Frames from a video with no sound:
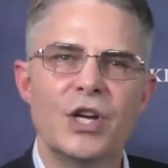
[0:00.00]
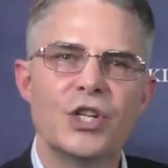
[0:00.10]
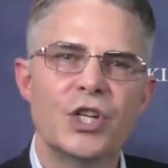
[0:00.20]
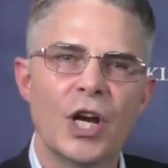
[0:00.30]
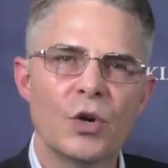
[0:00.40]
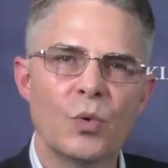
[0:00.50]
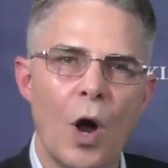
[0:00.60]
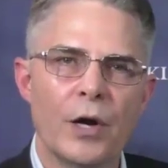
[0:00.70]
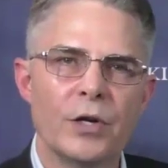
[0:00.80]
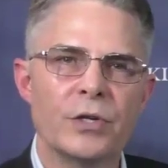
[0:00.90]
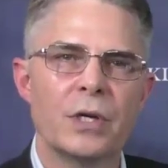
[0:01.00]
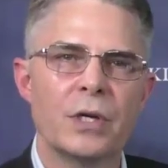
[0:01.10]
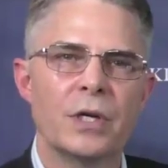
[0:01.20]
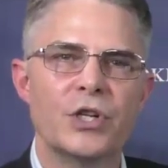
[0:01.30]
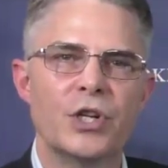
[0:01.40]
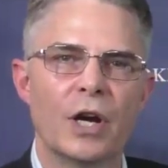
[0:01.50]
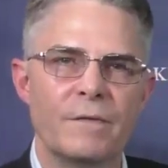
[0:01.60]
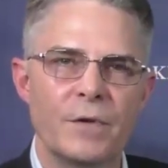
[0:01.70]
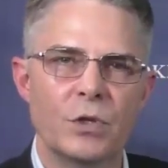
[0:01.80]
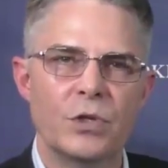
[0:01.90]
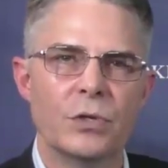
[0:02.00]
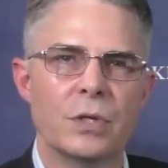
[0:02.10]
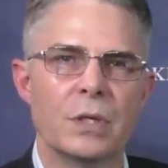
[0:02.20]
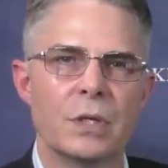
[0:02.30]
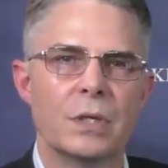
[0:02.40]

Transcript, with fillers: Shared Waters, Shared Futures